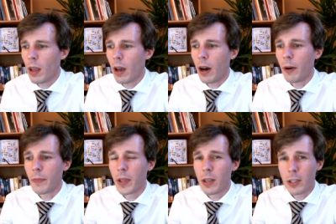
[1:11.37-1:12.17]
Um,
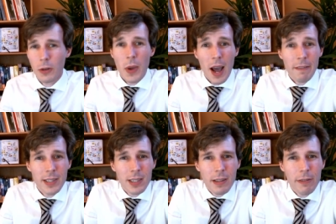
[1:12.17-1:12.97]
so you have
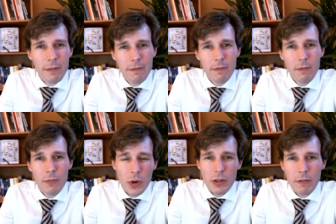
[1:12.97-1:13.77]
six different
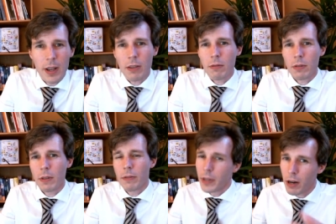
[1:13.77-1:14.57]
pressure values.
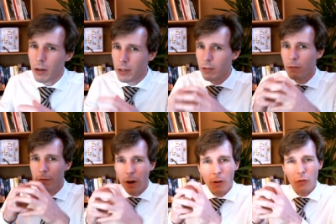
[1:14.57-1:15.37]
If you now consider
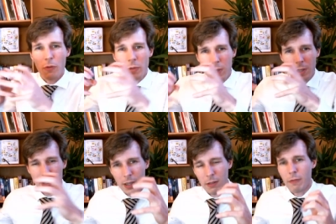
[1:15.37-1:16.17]
volumes
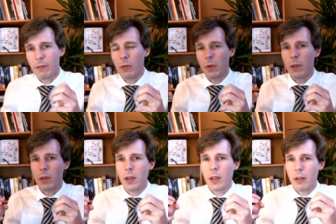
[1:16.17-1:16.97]
inside the fluid,
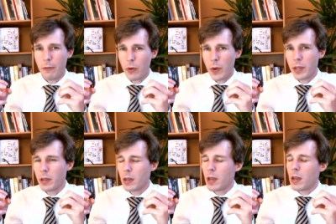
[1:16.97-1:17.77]
fluid
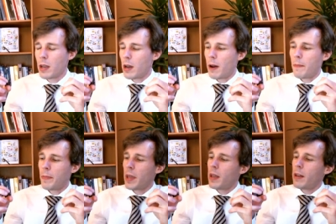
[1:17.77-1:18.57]
um,
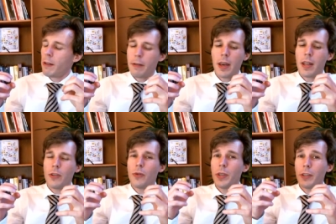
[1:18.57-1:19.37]
then
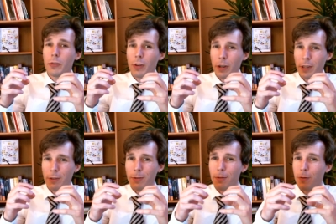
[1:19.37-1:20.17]
you need to
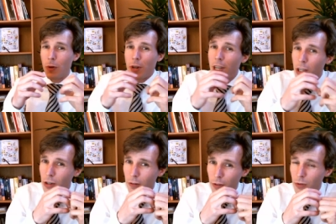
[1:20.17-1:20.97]
consider for each
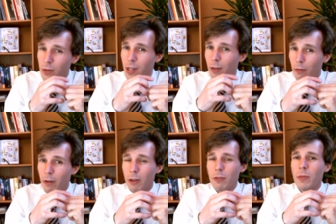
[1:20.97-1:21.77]
of those little
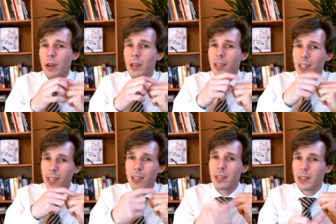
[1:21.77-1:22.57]
volume
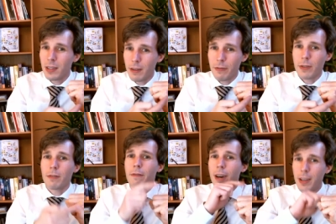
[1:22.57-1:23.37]
six different
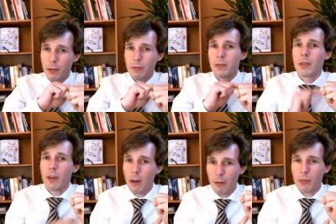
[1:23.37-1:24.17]
values
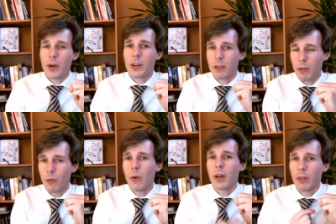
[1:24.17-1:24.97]
of pressure,
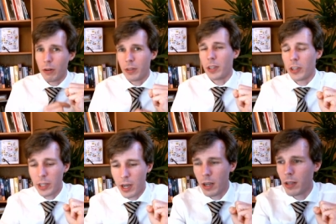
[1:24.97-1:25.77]
one on each
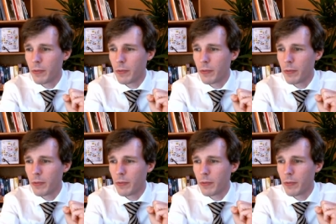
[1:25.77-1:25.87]
side.